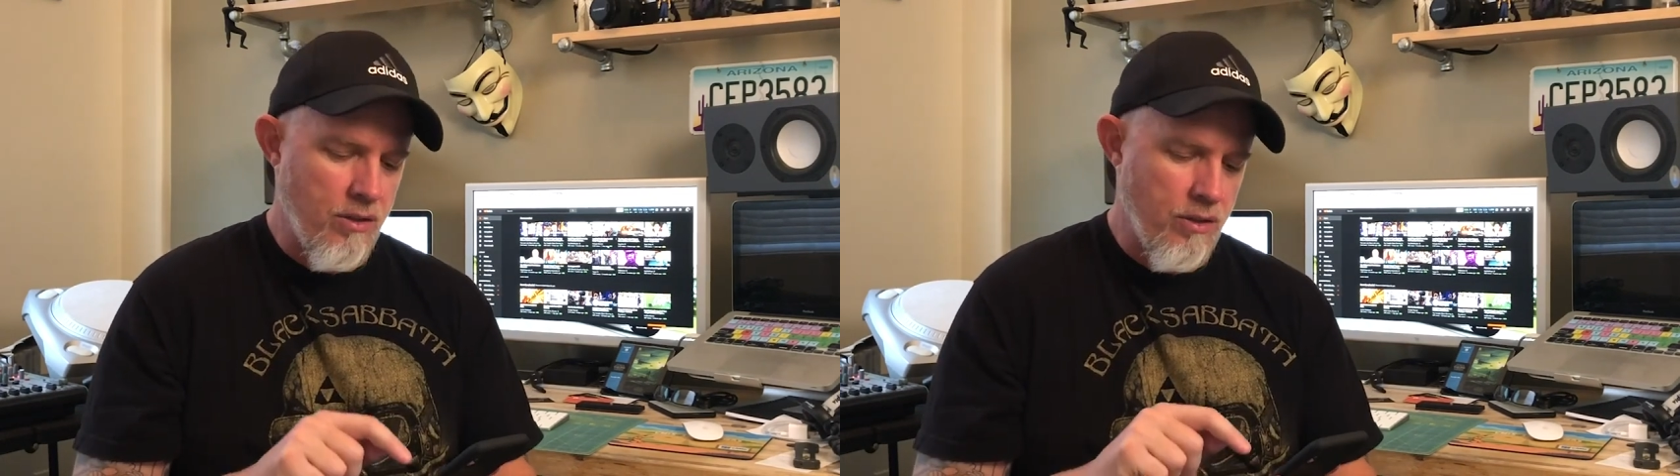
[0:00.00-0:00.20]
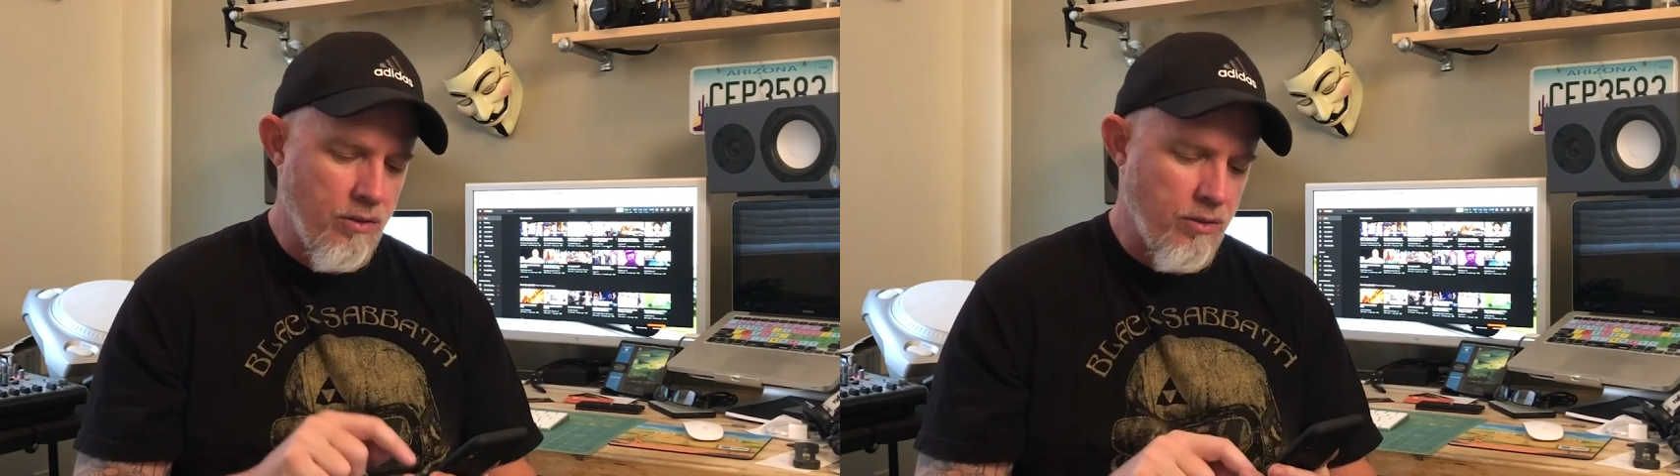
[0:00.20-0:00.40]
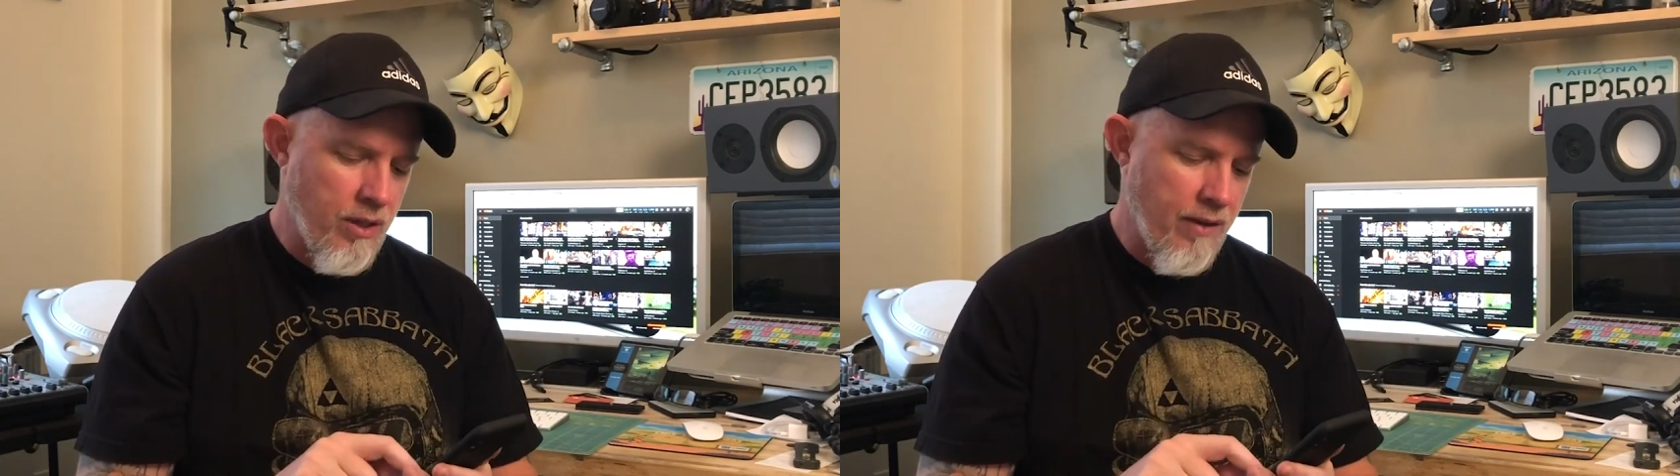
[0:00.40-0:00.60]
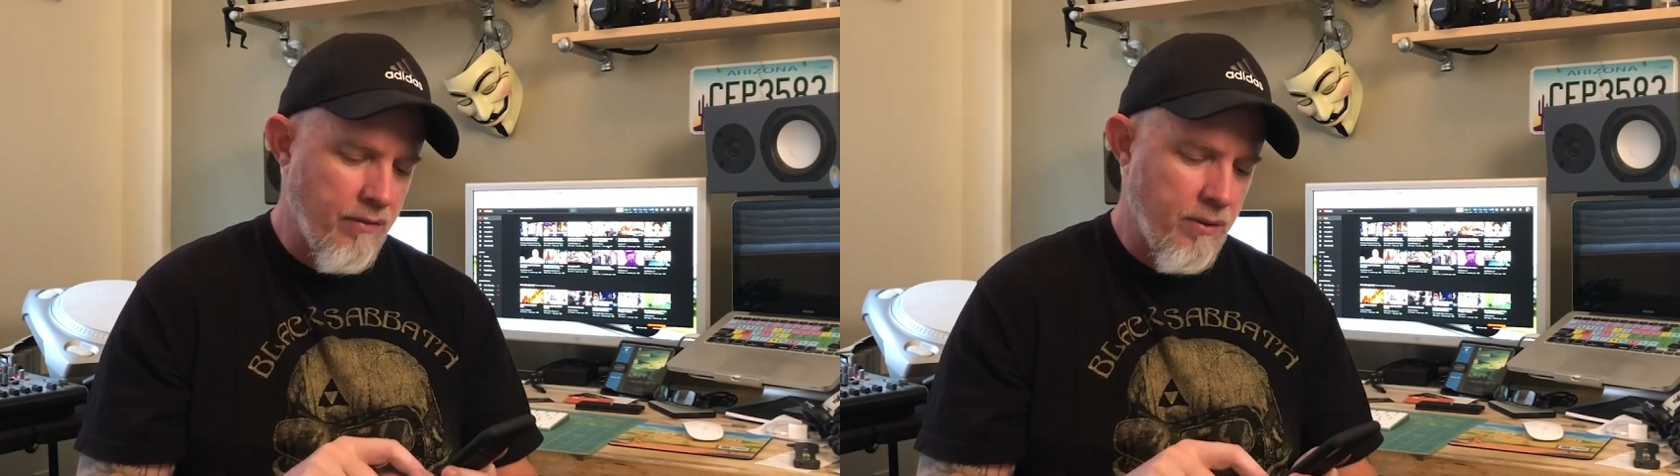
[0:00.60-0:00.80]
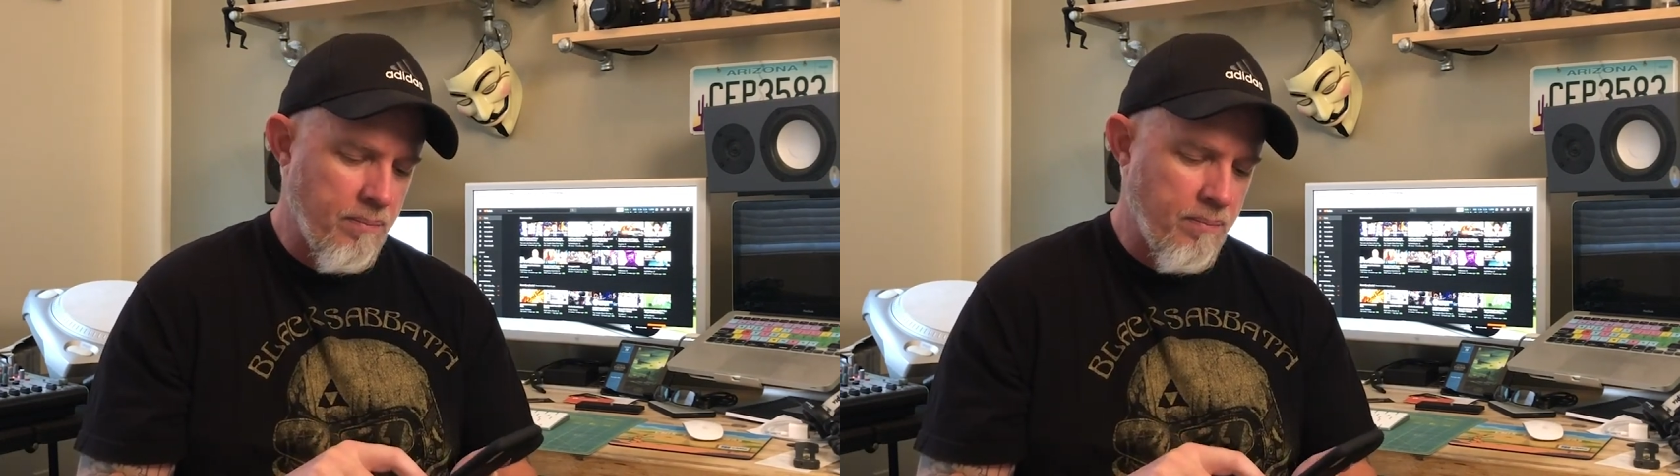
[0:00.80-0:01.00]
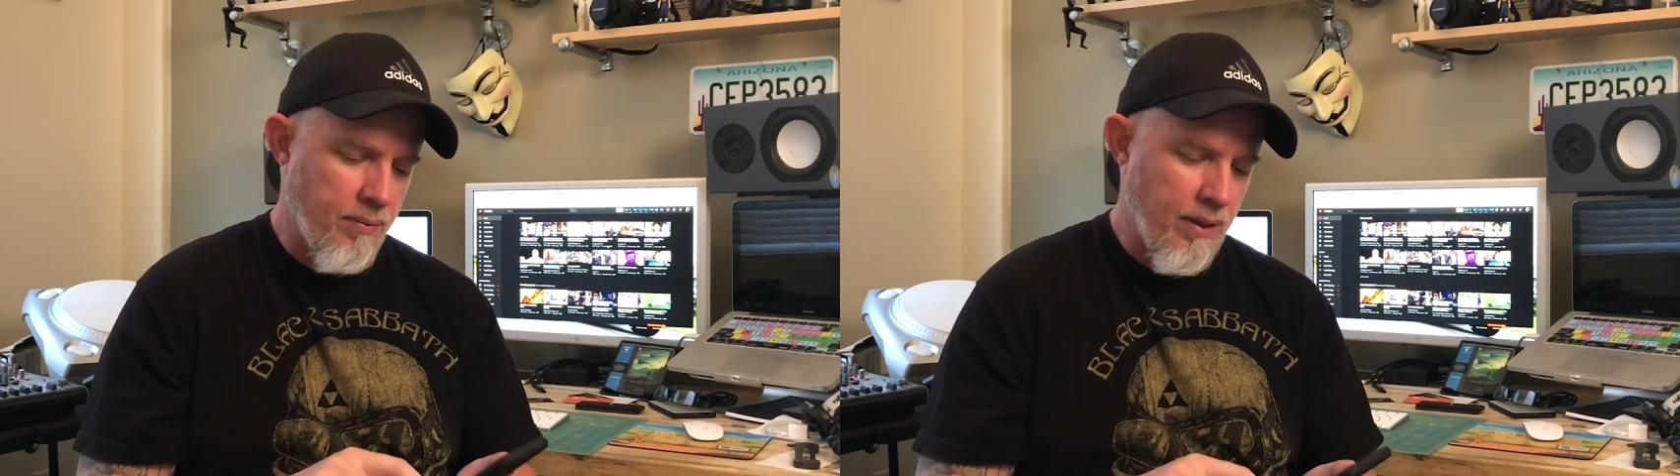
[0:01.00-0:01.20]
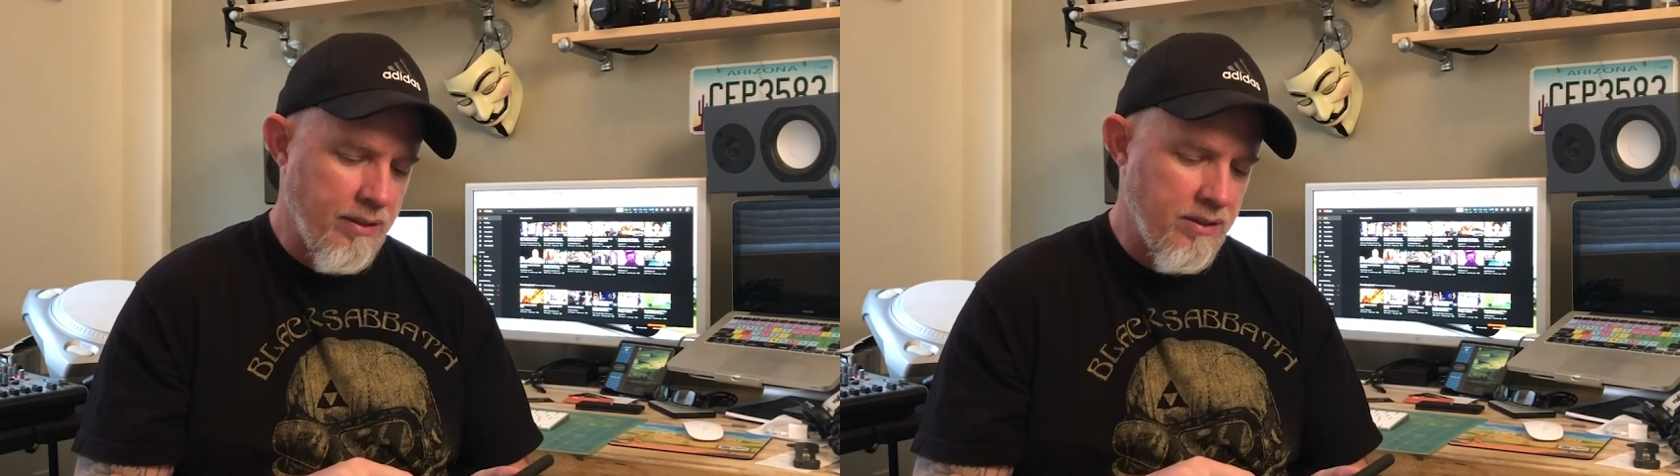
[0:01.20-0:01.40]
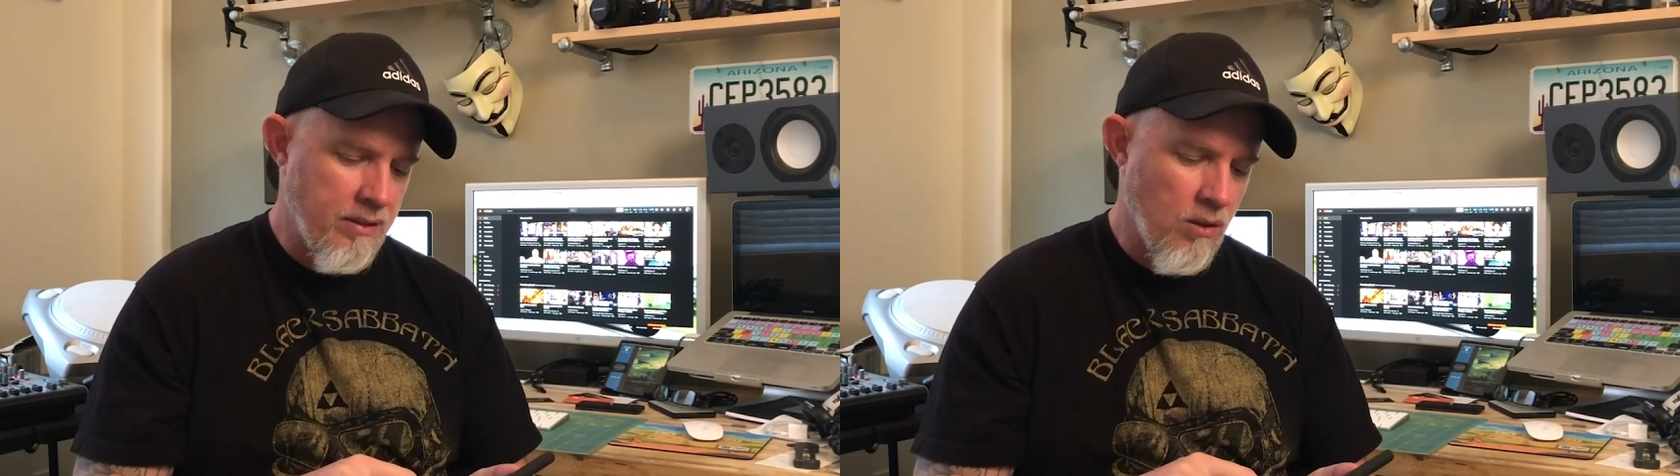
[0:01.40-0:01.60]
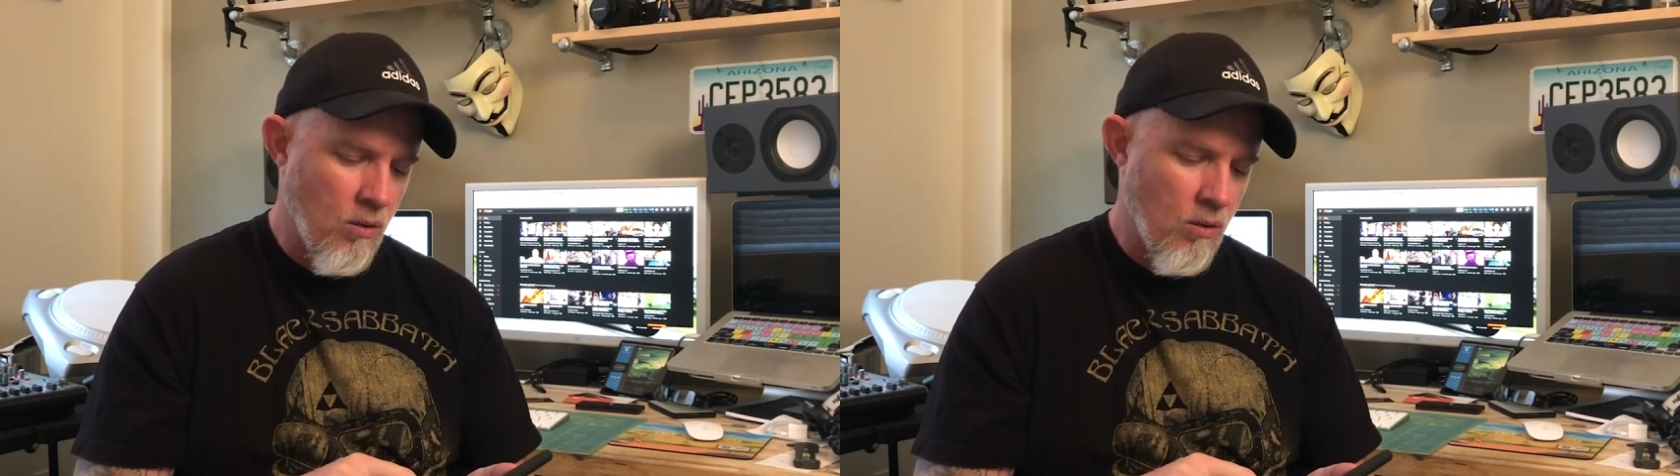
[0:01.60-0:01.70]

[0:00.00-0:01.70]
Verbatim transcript: you used to have to press and